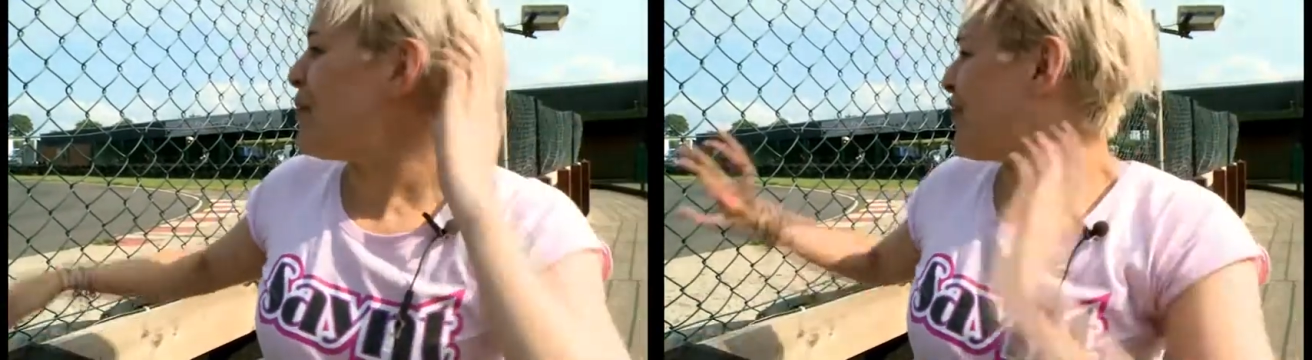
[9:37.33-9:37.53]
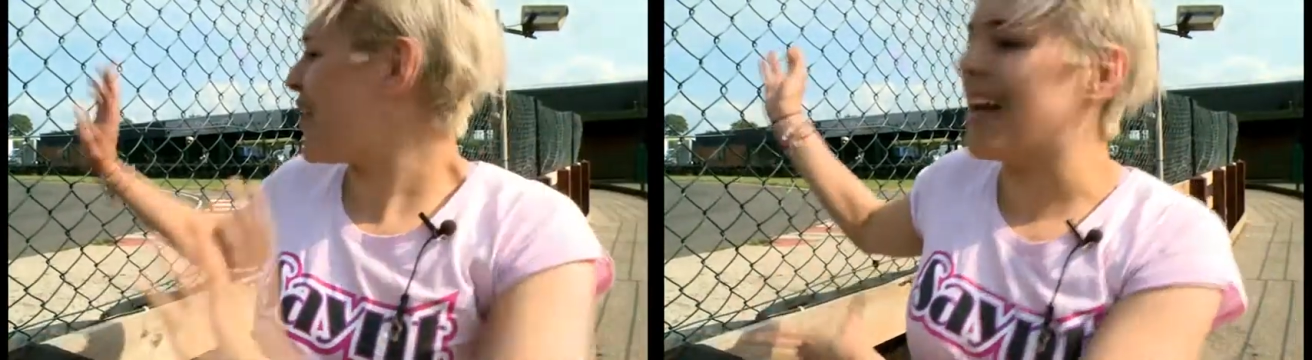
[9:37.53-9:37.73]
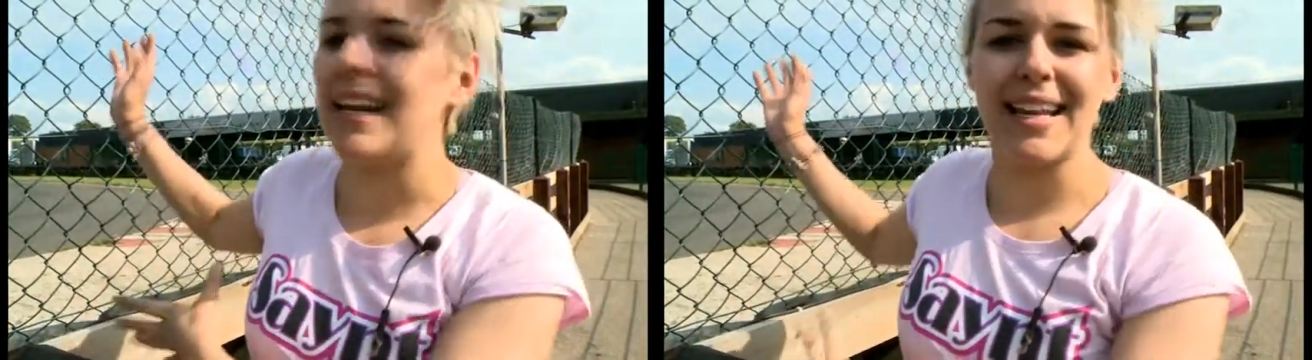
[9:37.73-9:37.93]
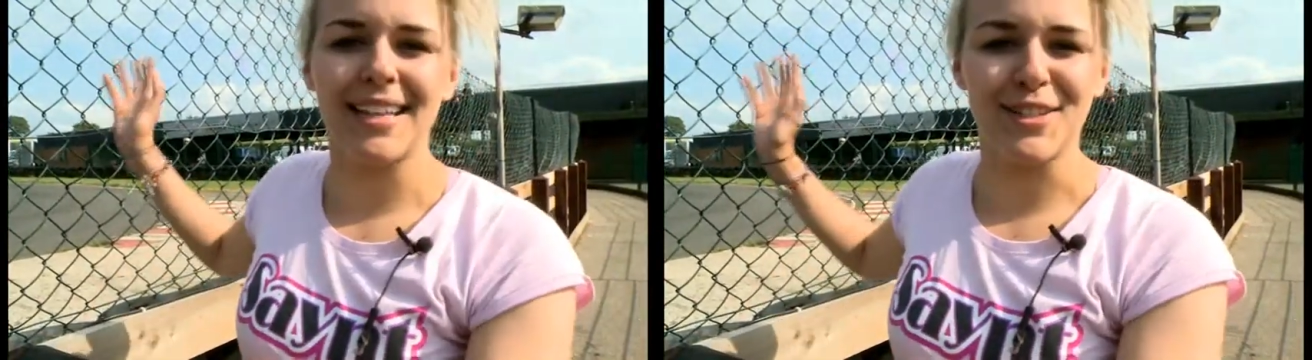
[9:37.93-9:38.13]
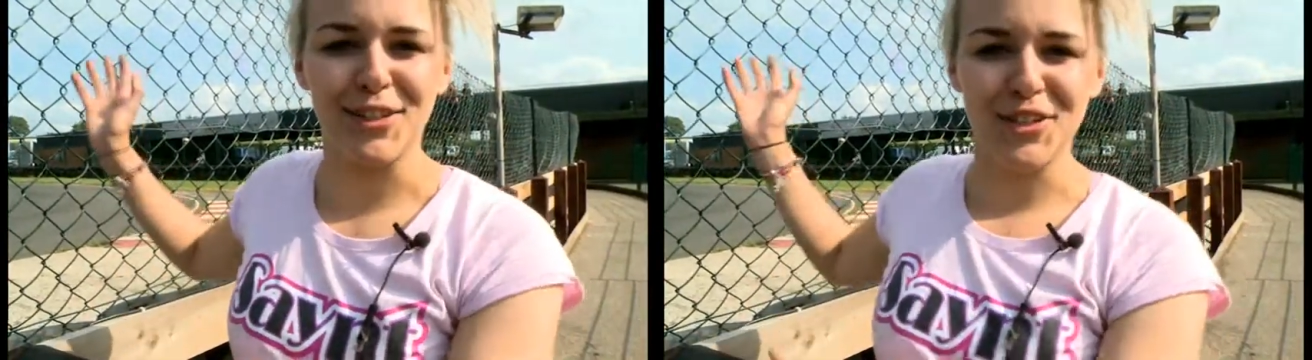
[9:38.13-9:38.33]
But
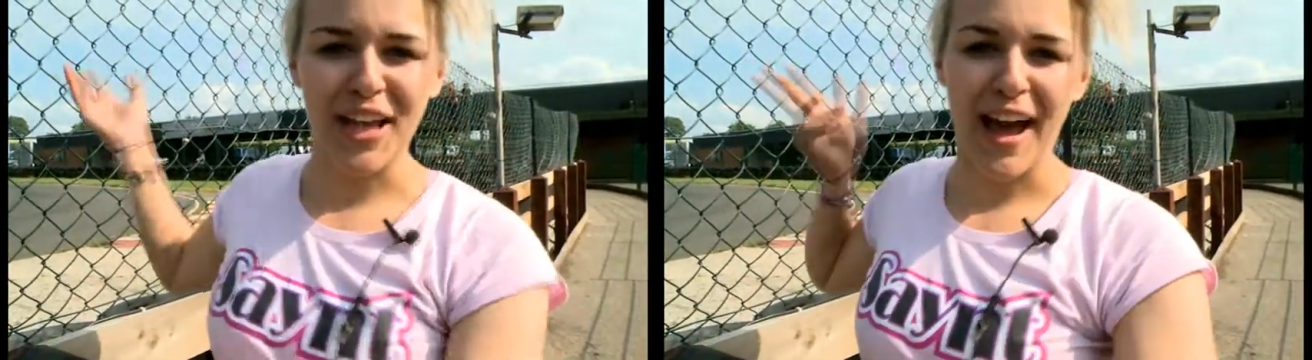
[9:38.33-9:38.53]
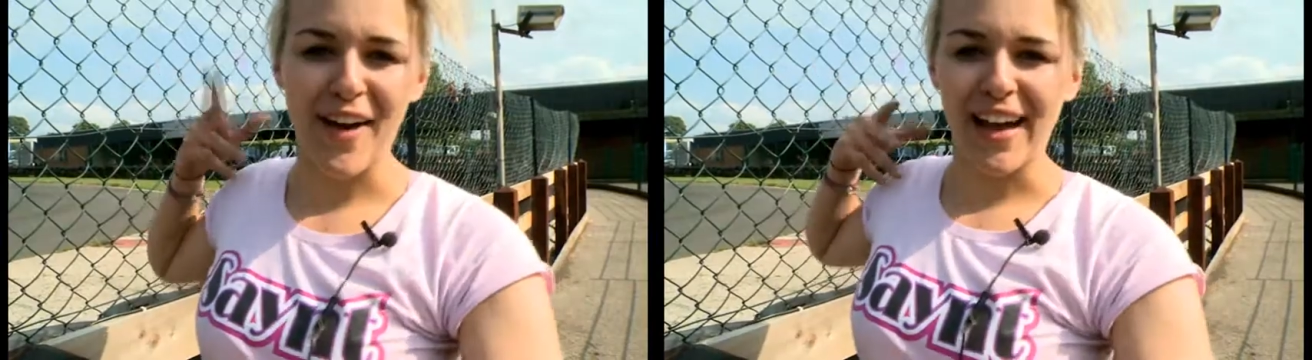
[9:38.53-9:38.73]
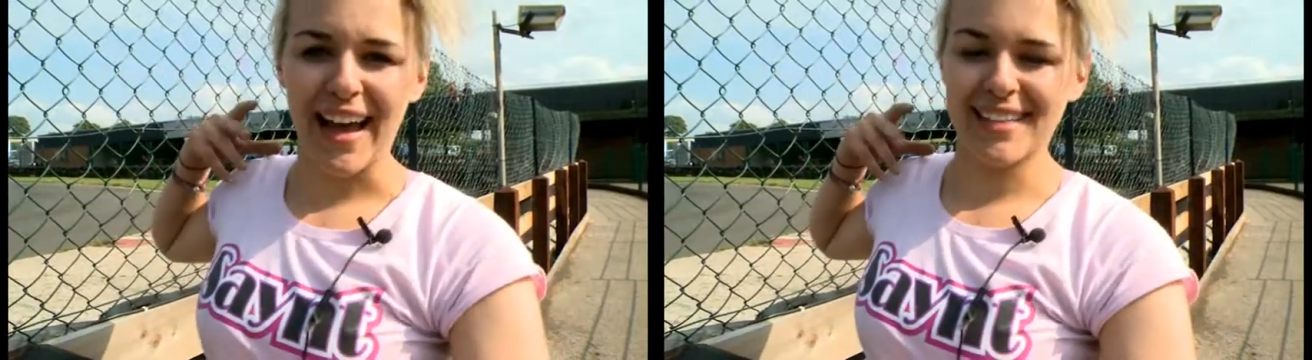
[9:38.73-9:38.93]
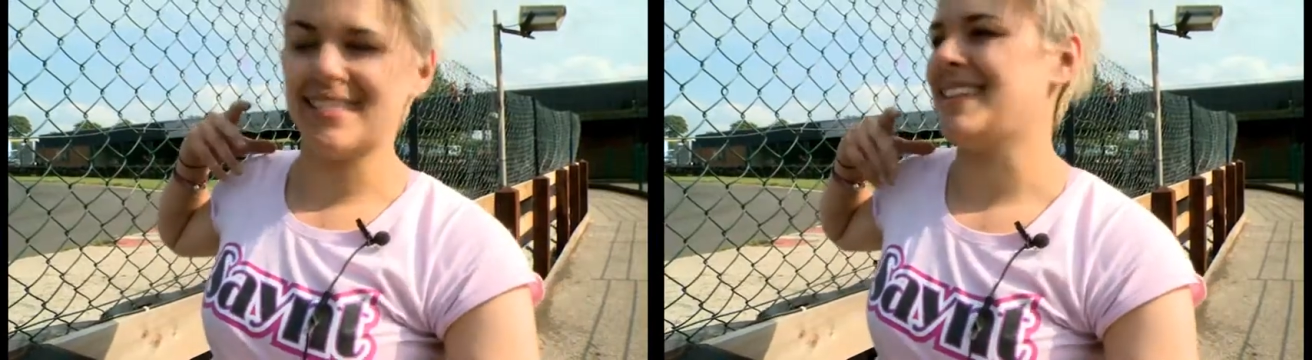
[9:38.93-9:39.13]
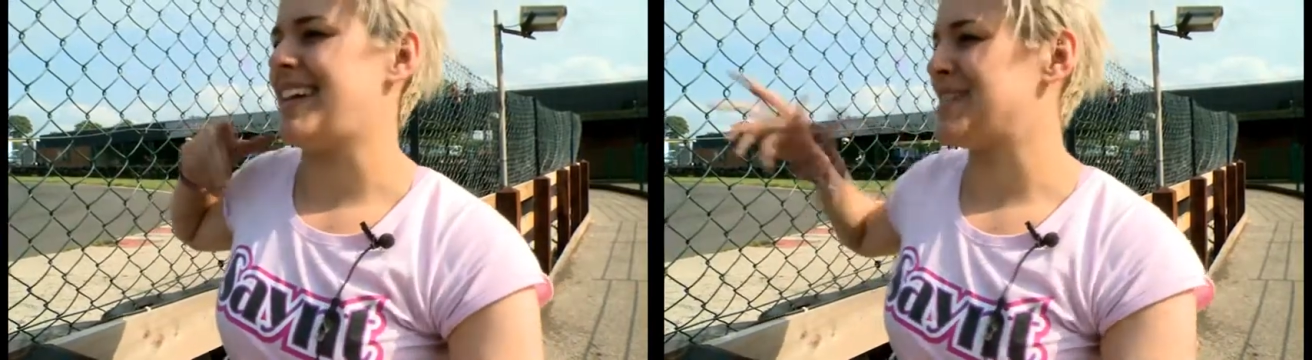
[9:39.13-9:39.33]
finally, sun's out
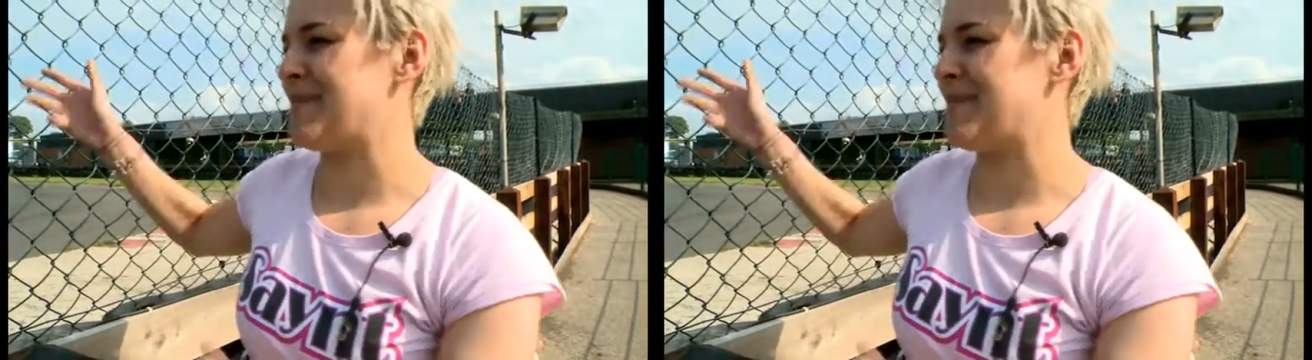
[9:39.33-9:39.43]
and he's